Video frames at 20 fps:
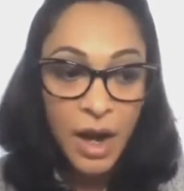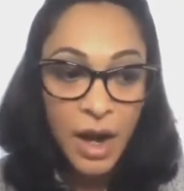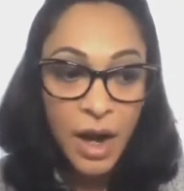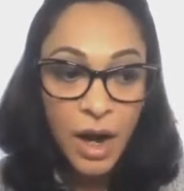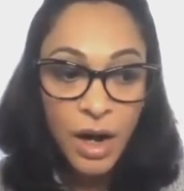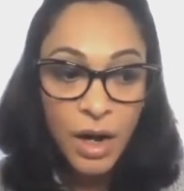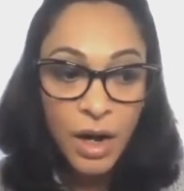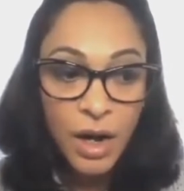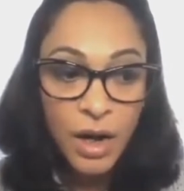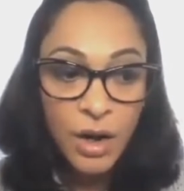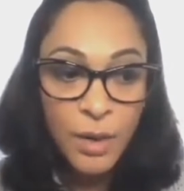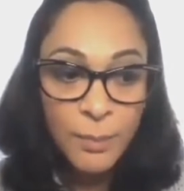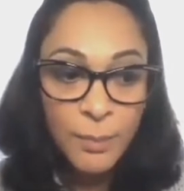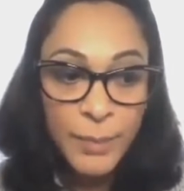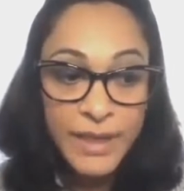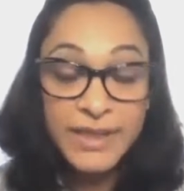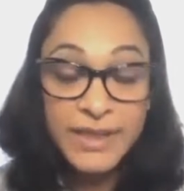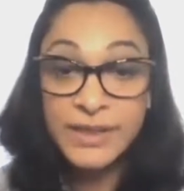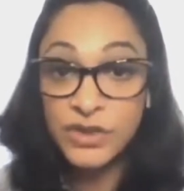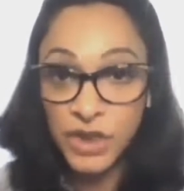
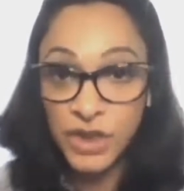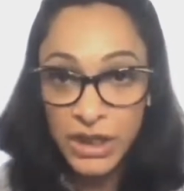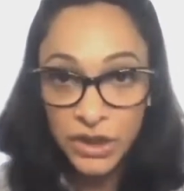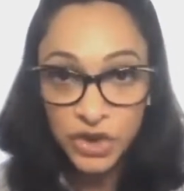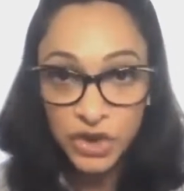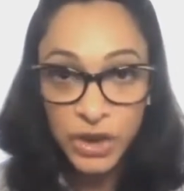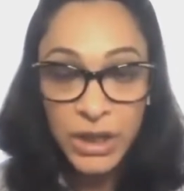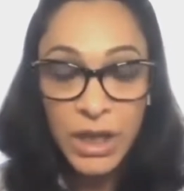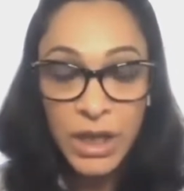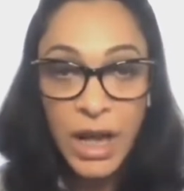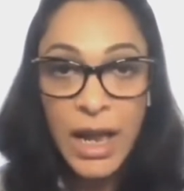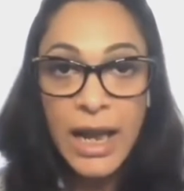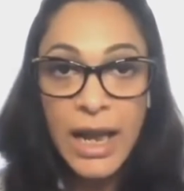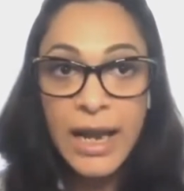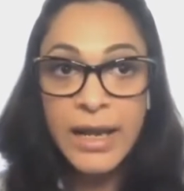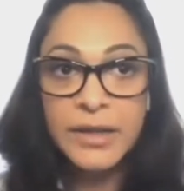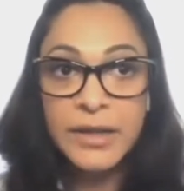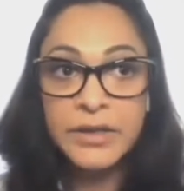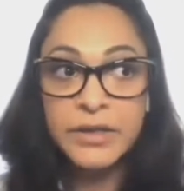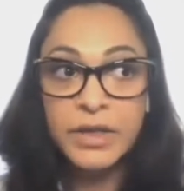But it's changing,
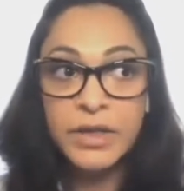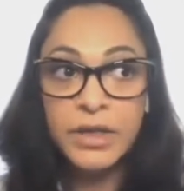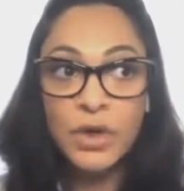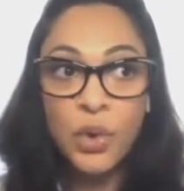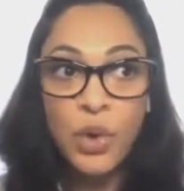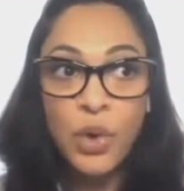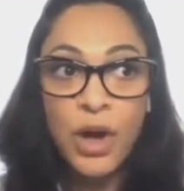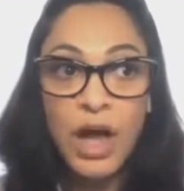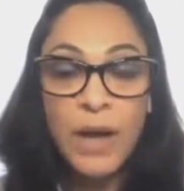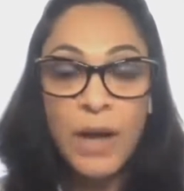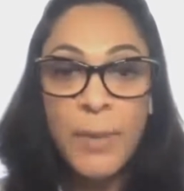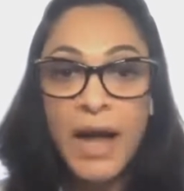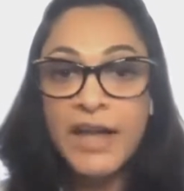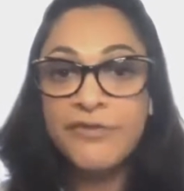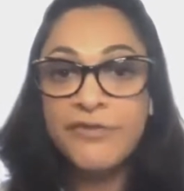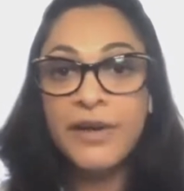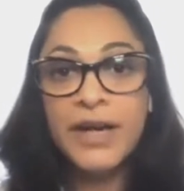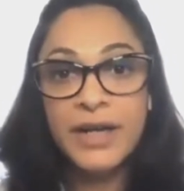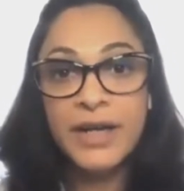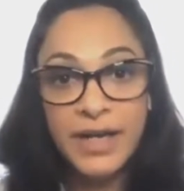and low carb, high
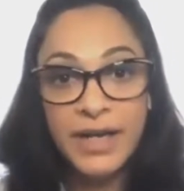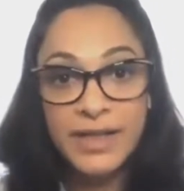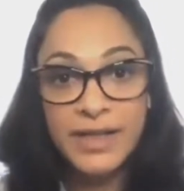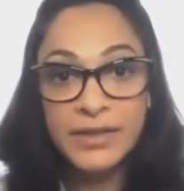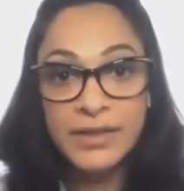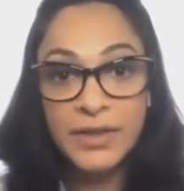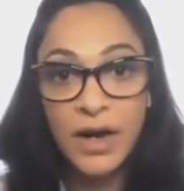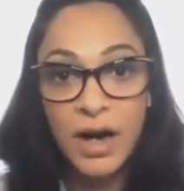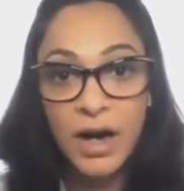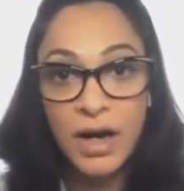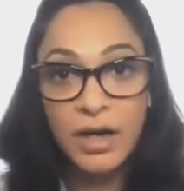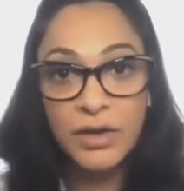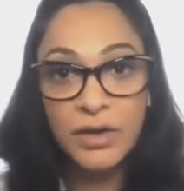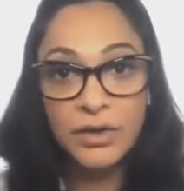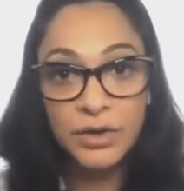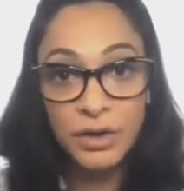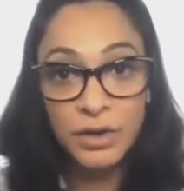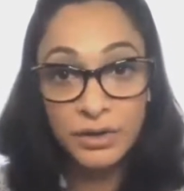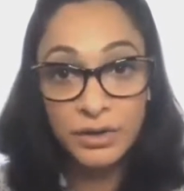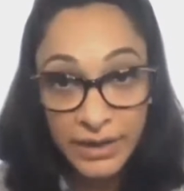fat diets are
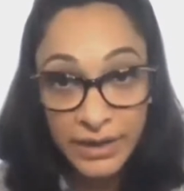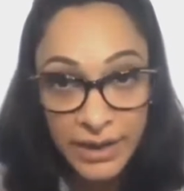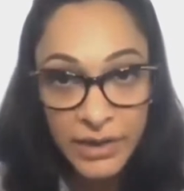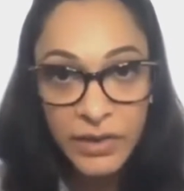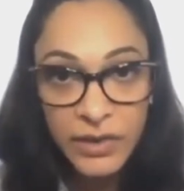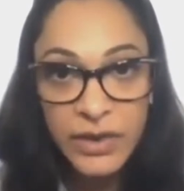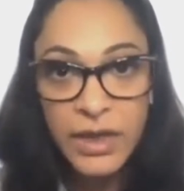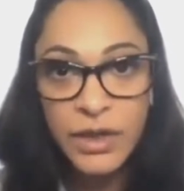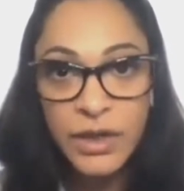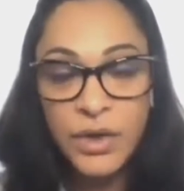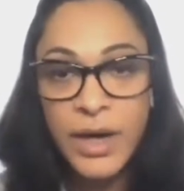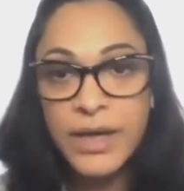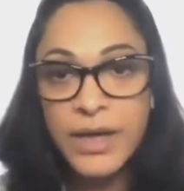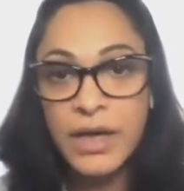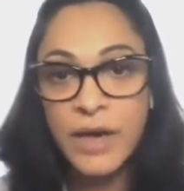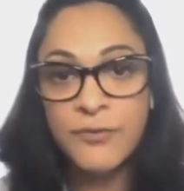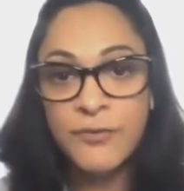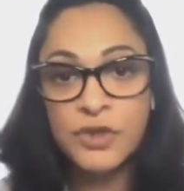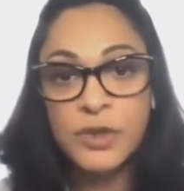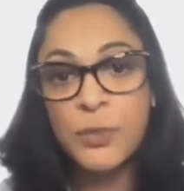the in thing right
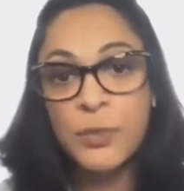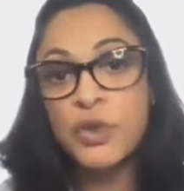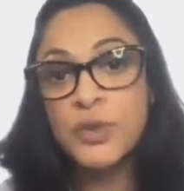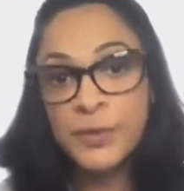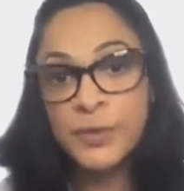now for sports